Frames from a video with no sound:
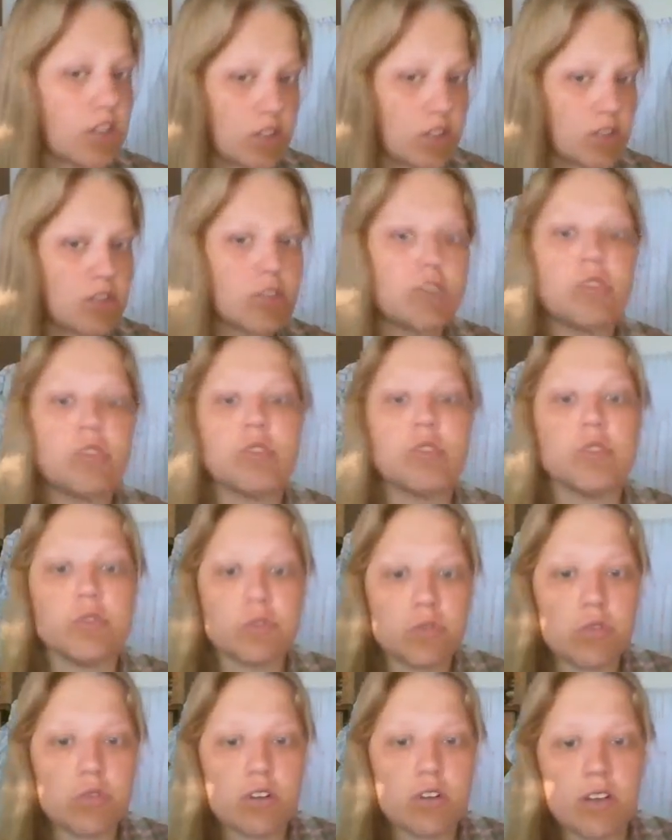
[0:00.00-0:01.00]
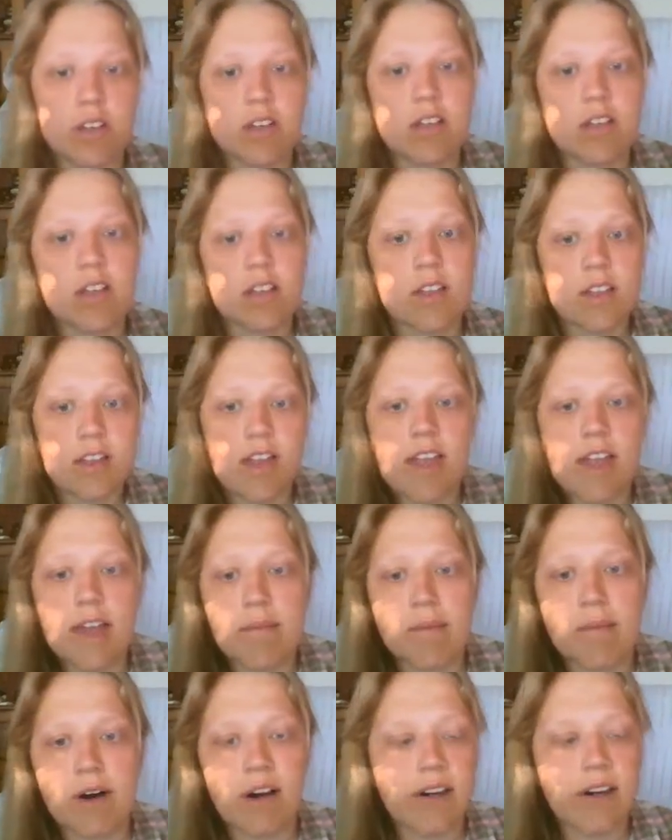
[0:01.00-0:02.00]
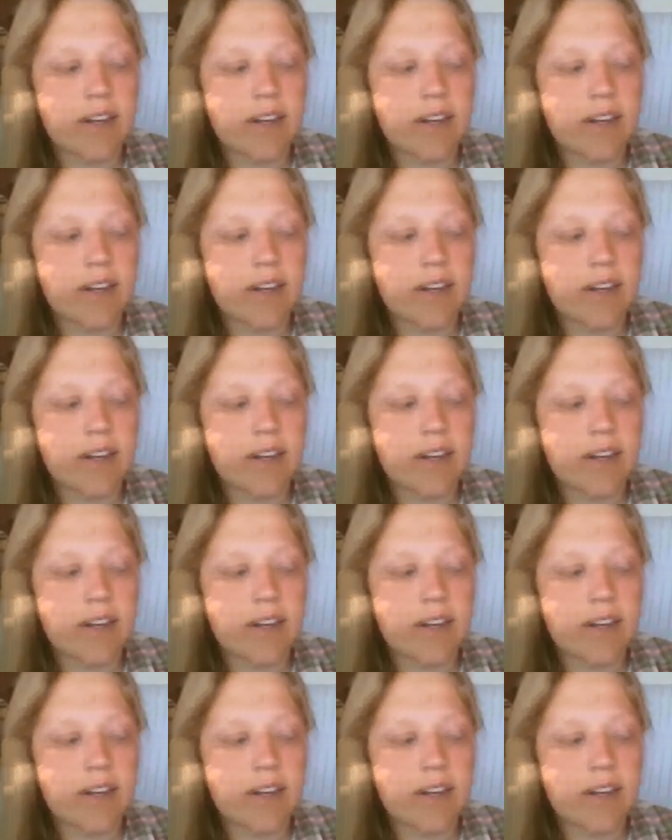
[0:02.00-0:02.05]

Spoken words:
to camp on.